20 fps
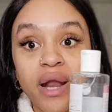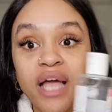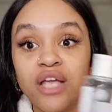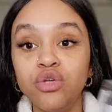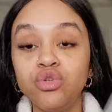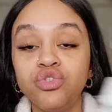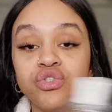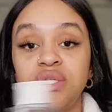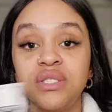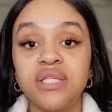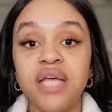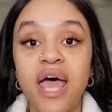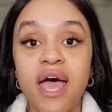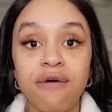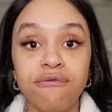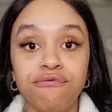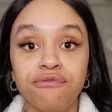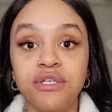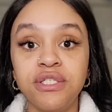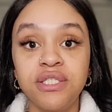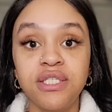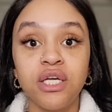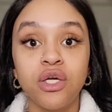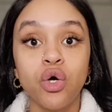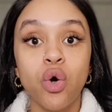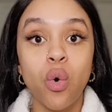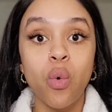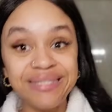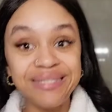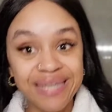I use this every
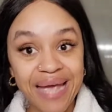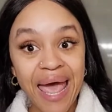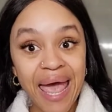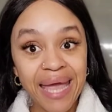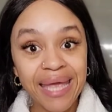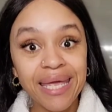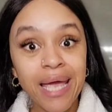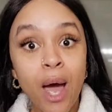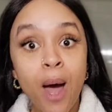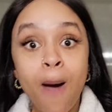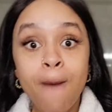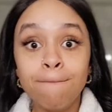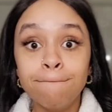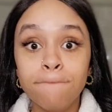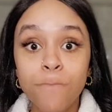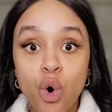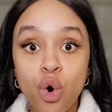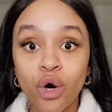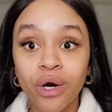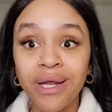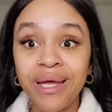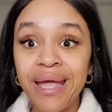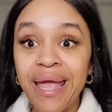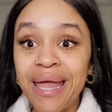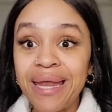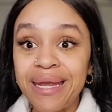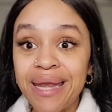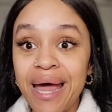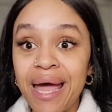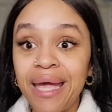single day, morning
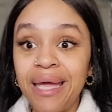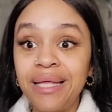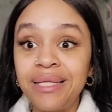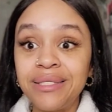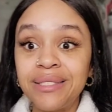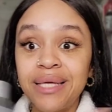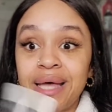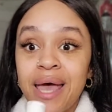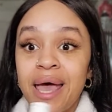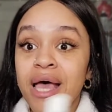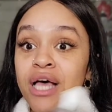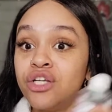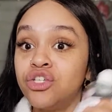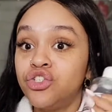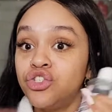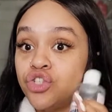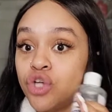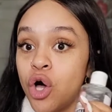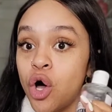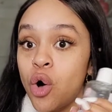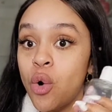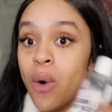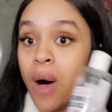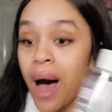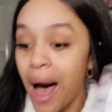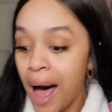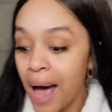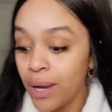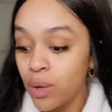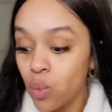and night.
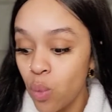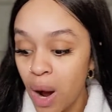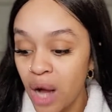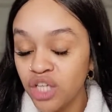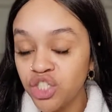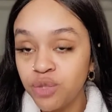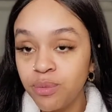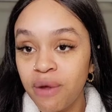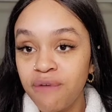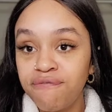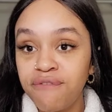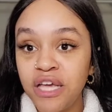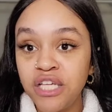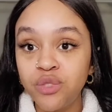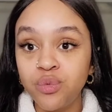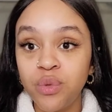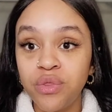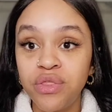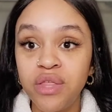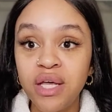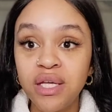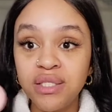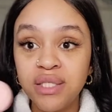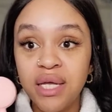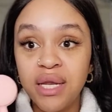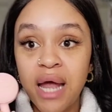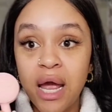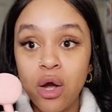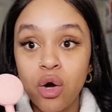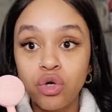So I wash my face with this,
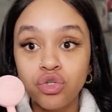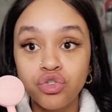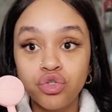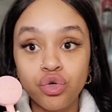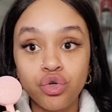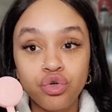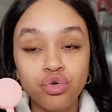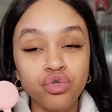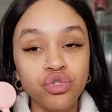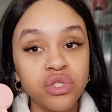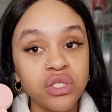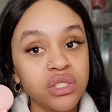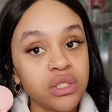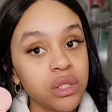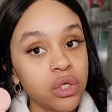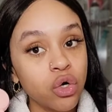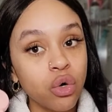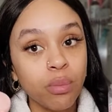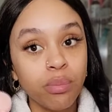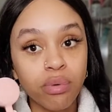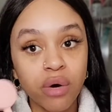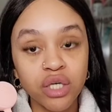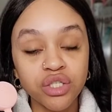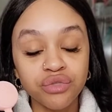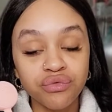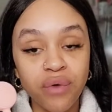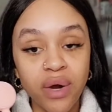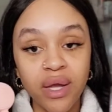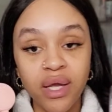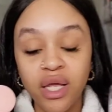and I also use this little
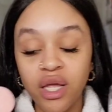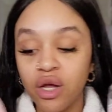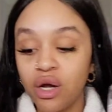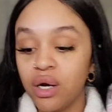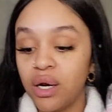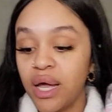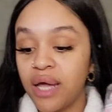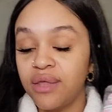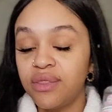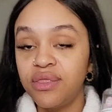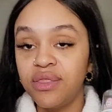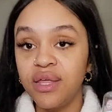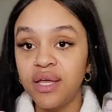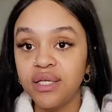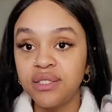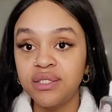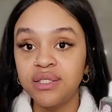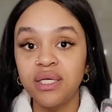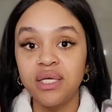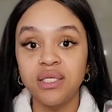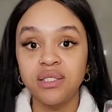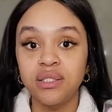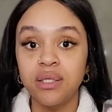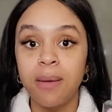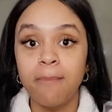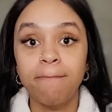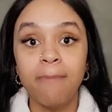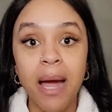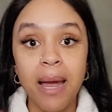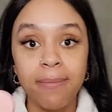brush right here. Like, this
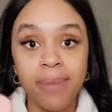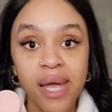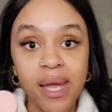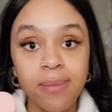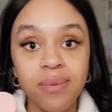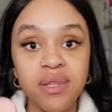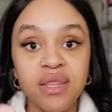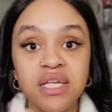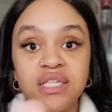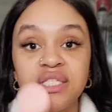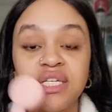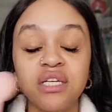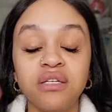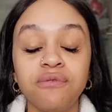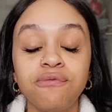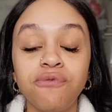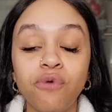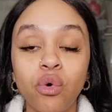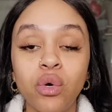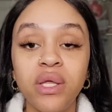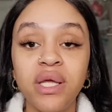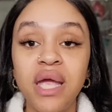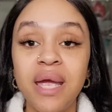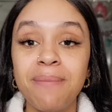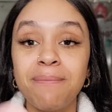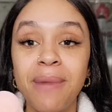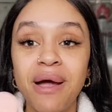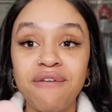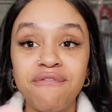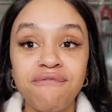is my baby. This
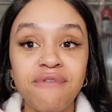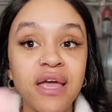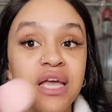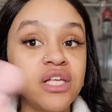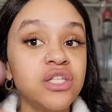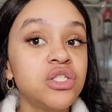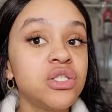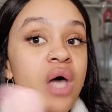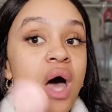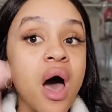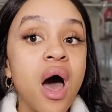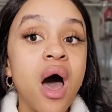exfoliate my face.